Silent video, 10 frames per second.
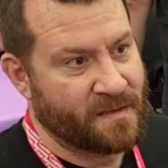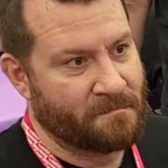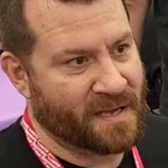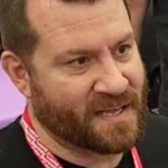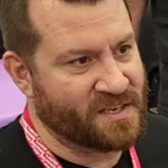
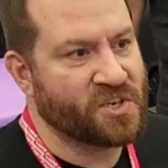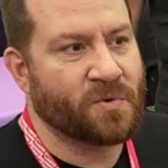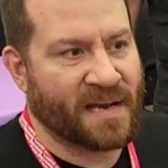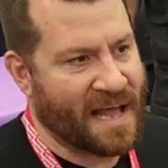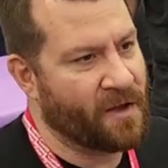but can
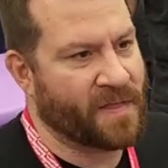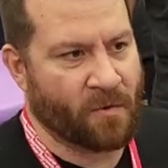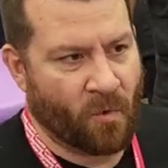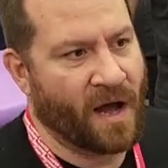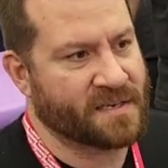do it how they
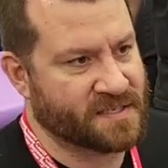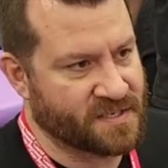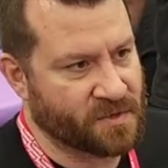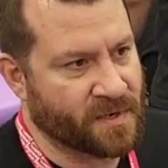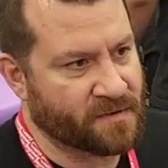want to
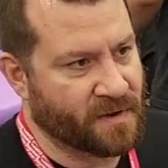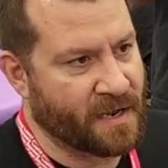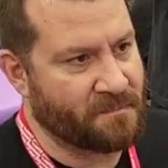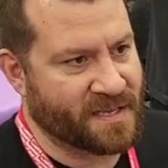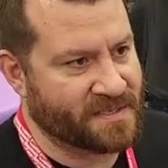do it,
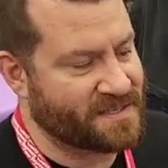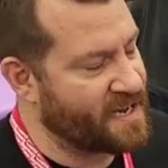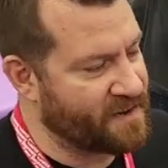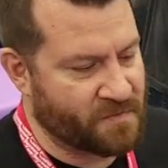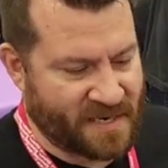right? Because
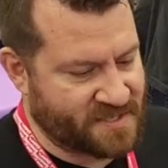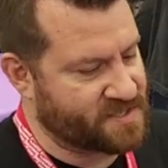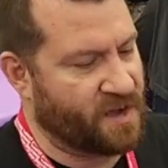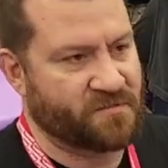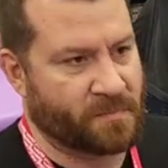not everybody's
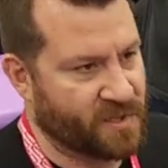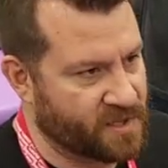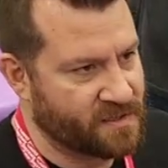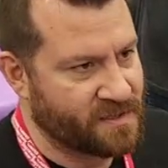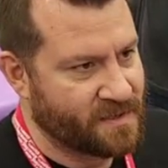
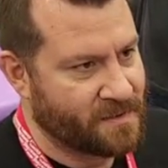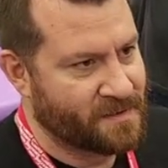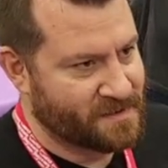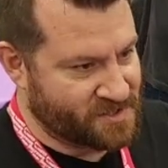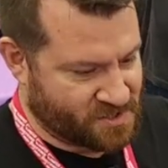comfortable
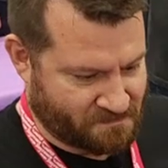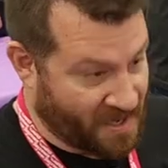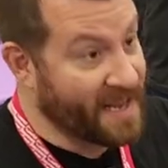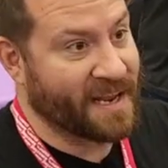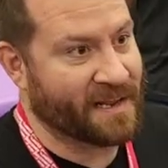
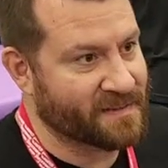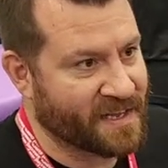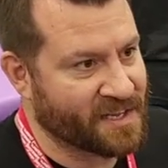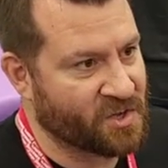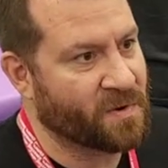playing
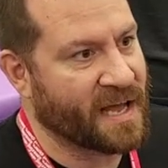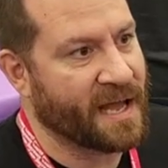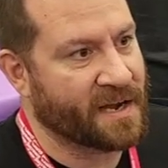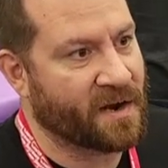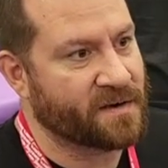like you and I are.